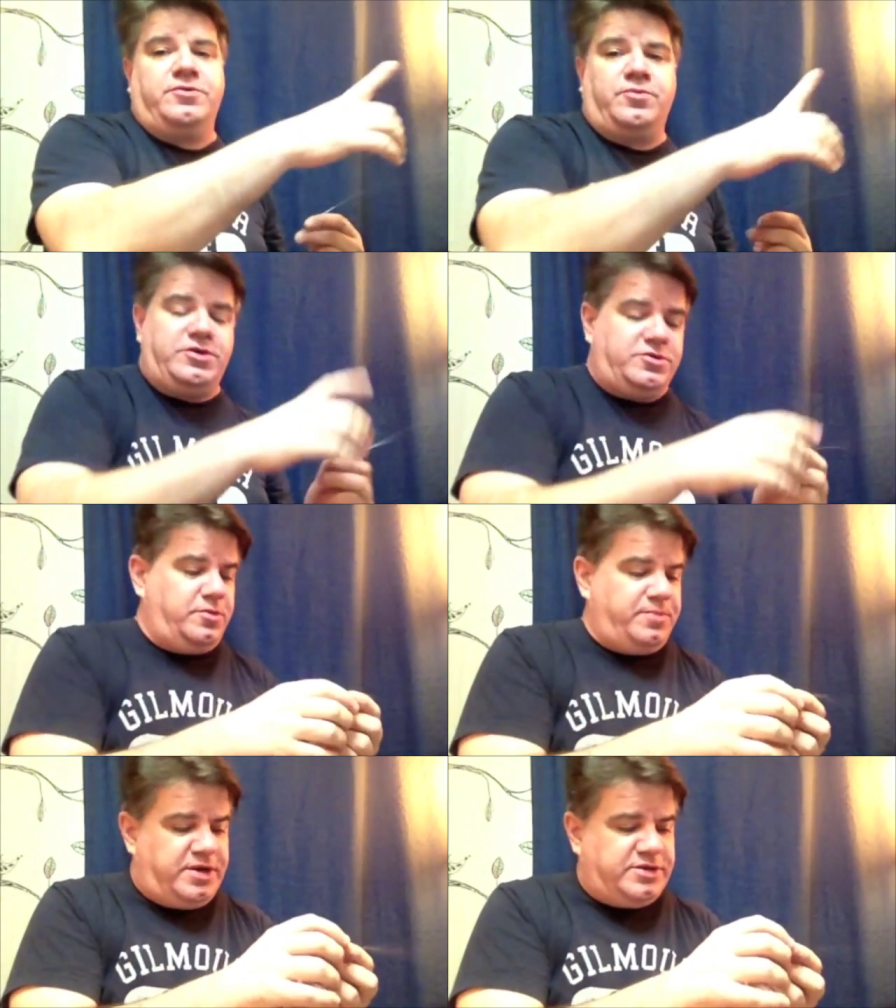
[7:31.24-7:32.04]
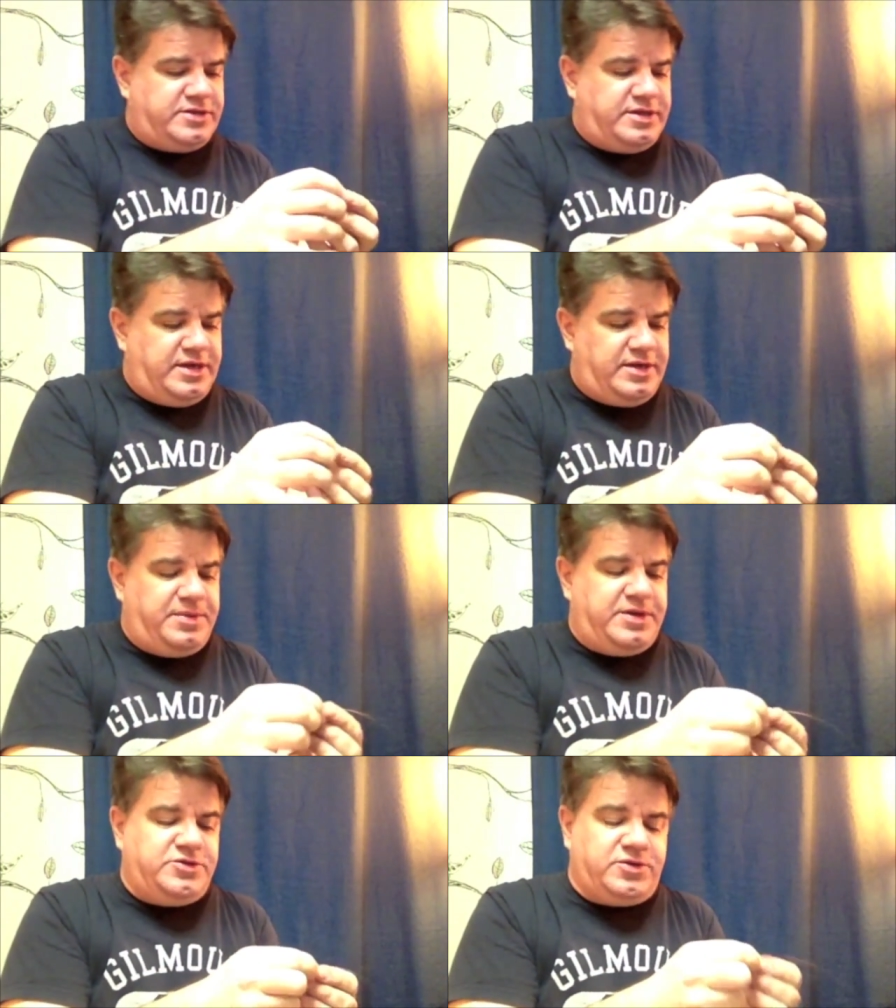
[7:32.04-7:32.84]
and retune because
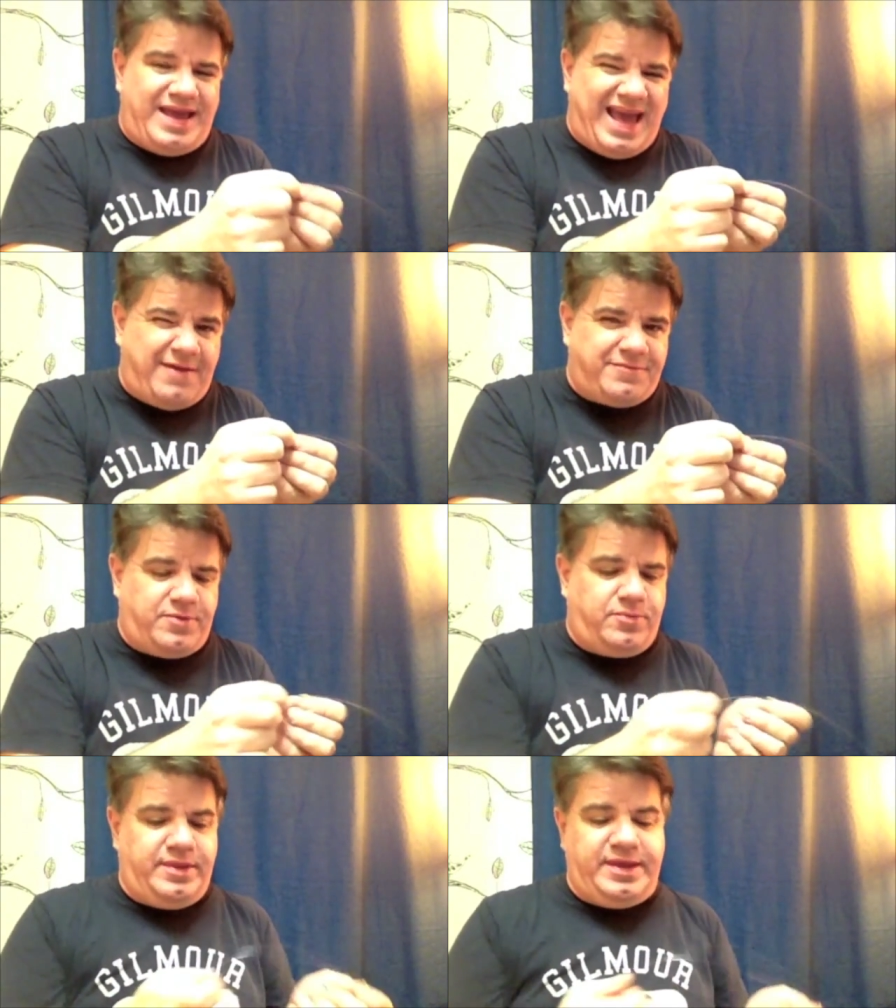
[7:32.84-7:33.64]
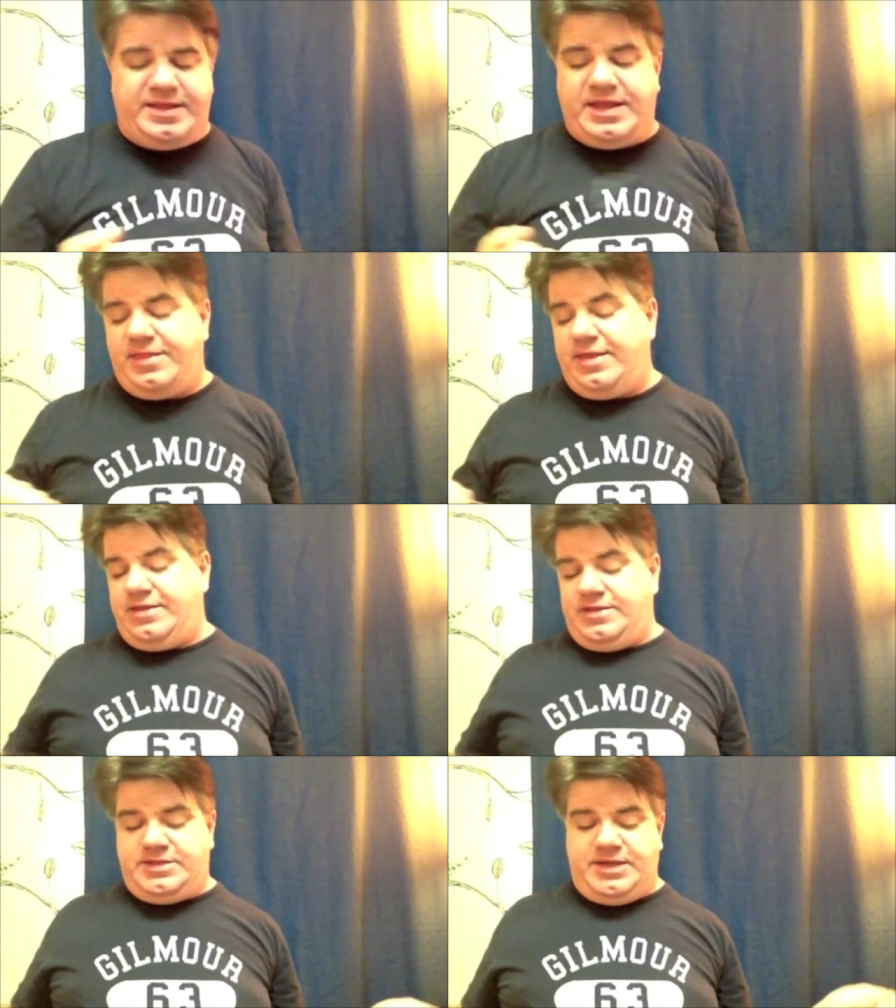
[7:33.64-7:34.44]
because you're going to have to really get that thing
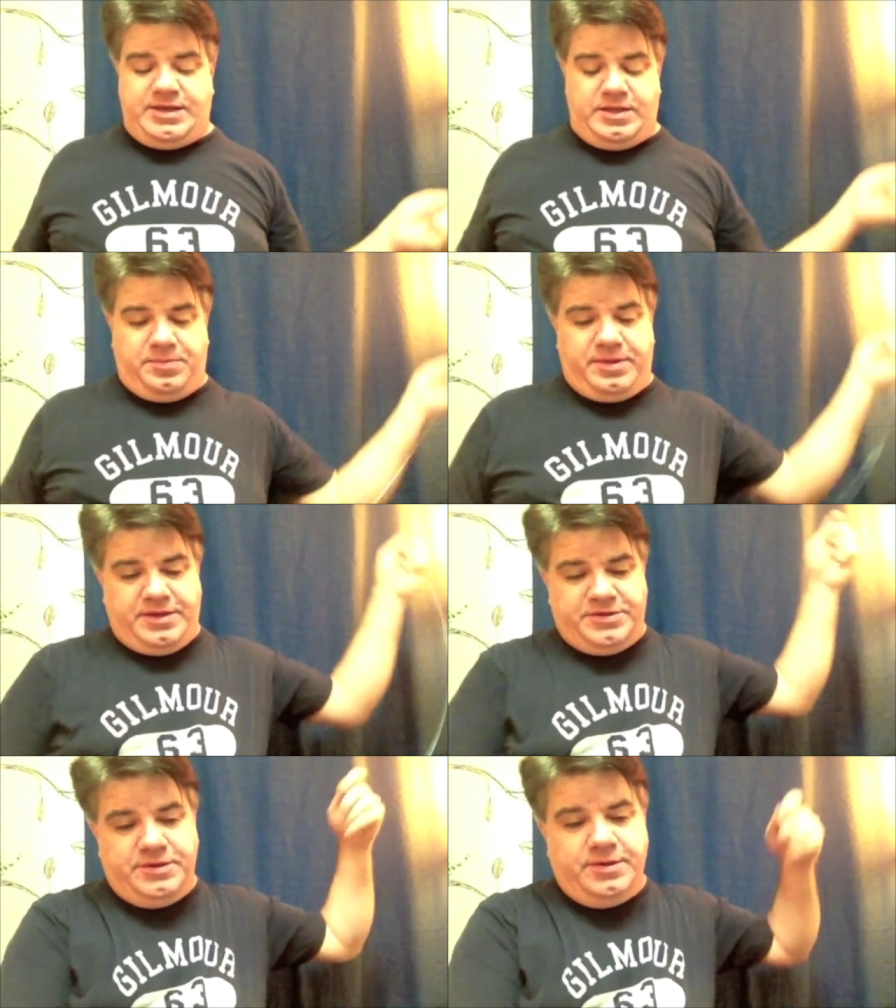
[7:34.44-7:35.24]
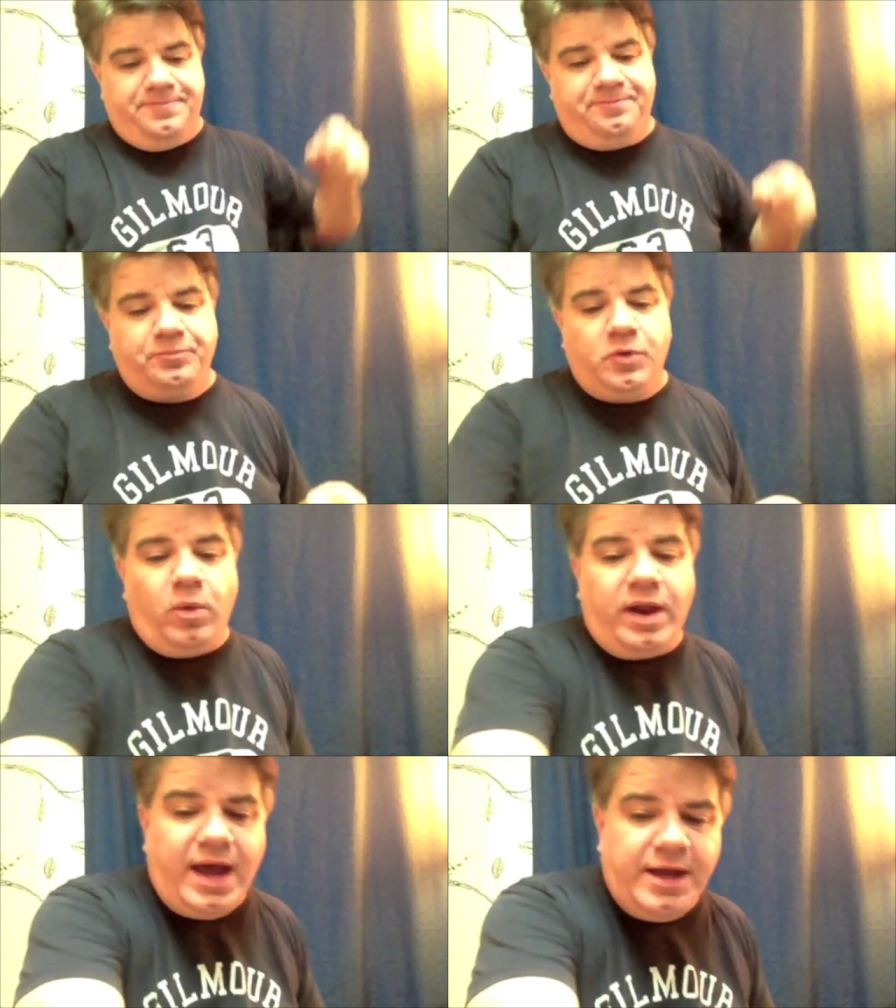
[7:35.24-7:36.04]
to sink into place.
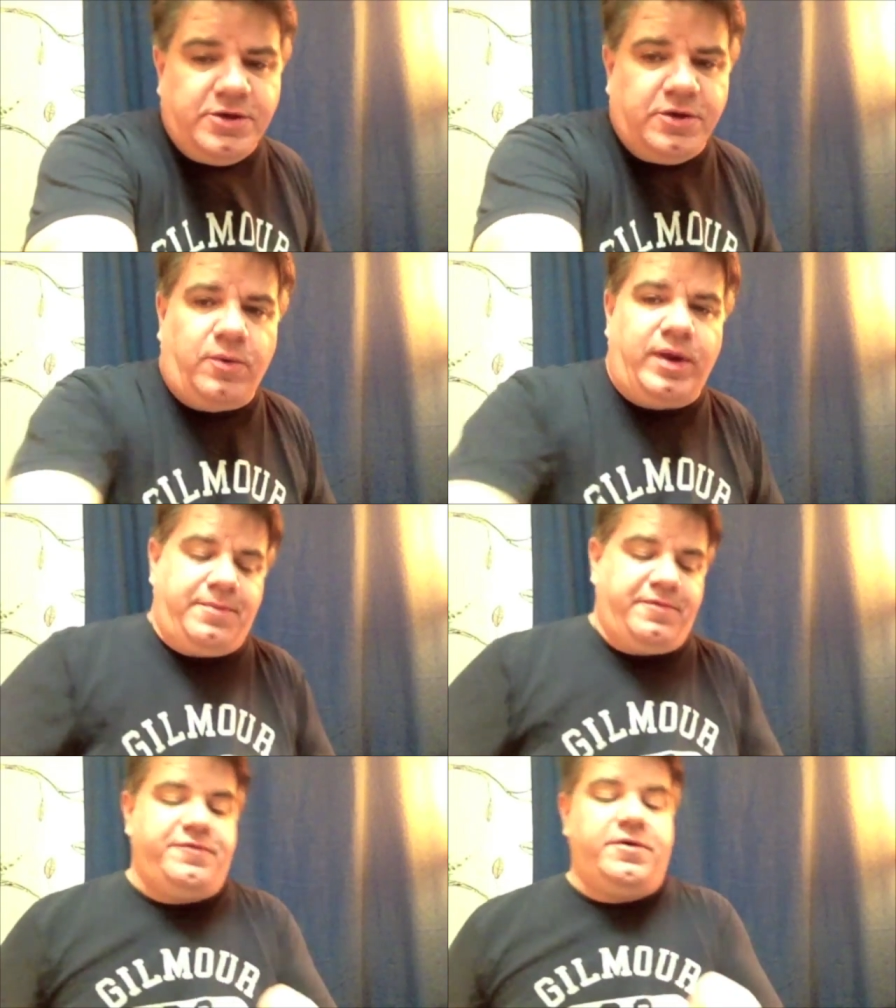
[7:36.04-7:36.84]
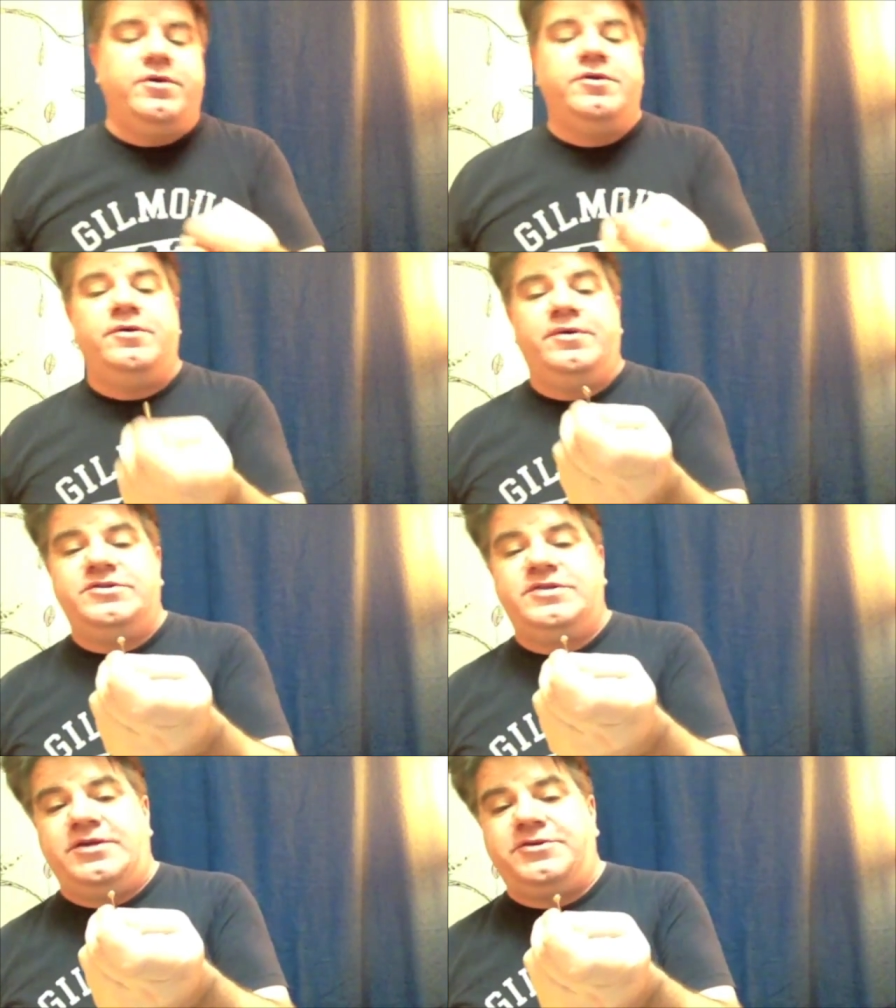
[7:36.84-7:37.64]
What I do, or what I prefer to do,
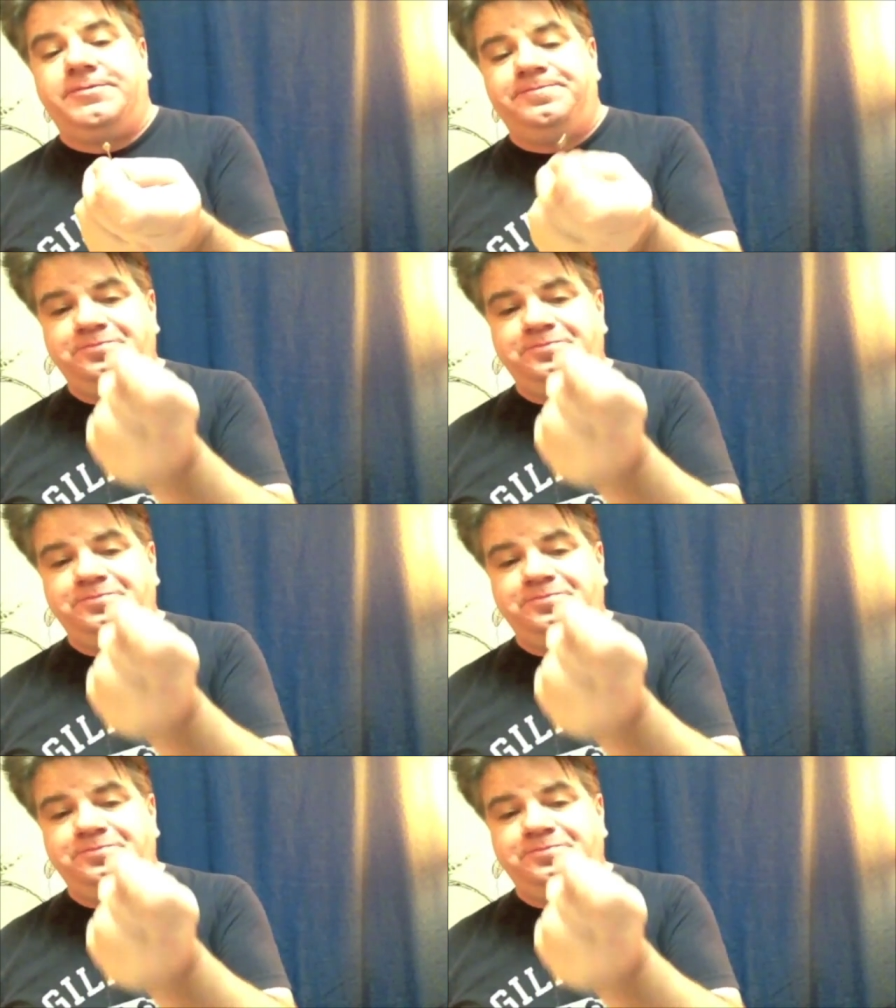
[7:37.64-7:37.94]
is this.